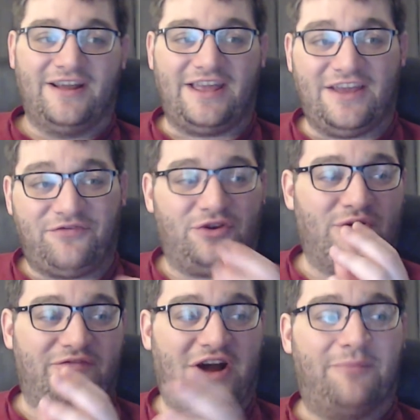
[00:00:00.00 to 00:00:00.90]
If you
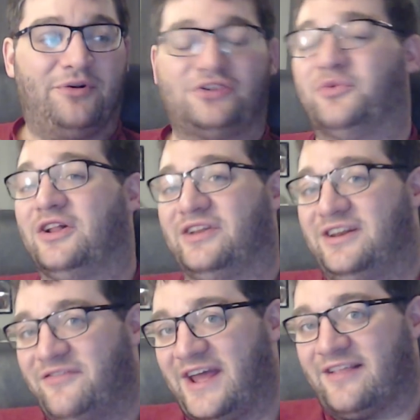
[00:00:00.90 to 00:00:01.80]
have not booked well in
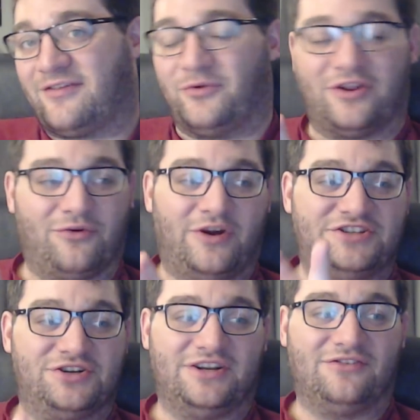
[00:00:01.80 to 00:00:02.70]
advance, one of the ways
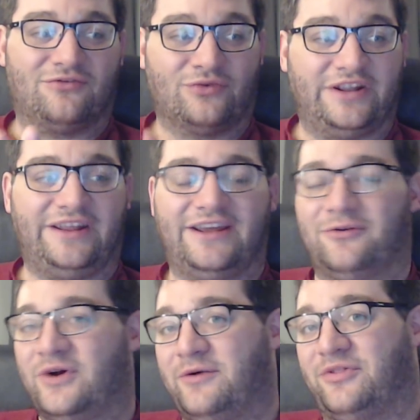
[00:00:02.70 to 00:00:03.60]
you can really get
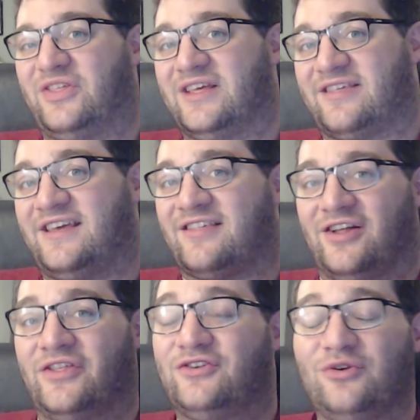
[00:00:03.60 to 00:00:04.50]
away with this is
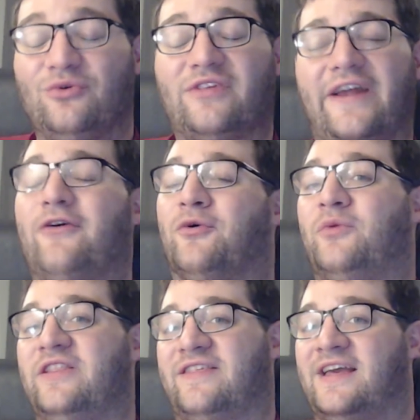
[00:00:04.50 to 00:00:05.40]
on the Tuesday or
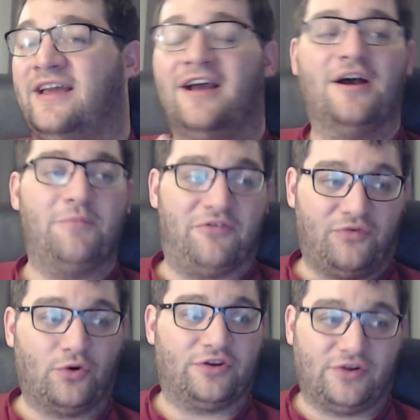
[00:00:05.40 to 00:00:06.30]
Wednesday
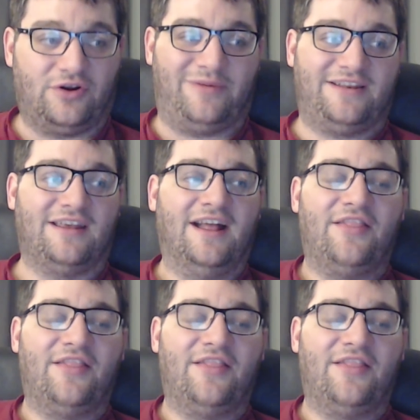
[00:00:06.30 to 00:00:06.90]
before a tournament.